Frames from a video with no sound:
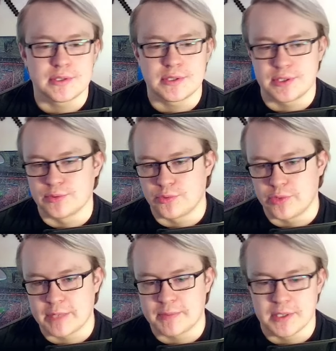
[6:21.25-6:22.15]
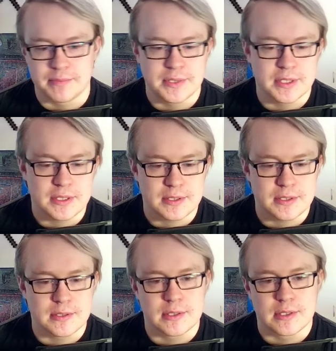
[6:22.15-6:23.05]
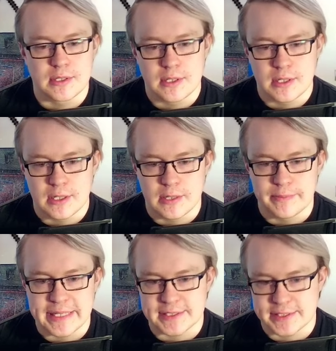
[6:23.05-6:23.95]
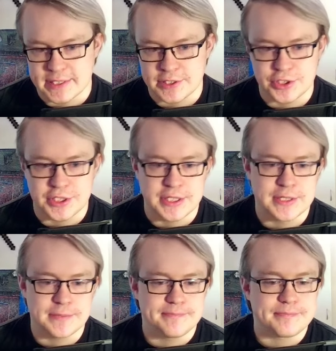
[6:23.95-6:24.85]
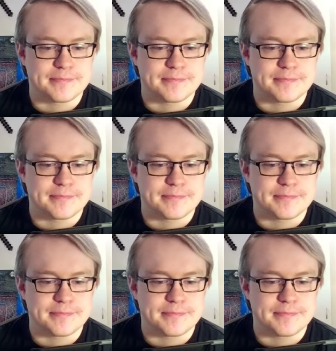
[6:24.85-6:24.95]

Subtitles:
tune Rapier pin, make Sashi,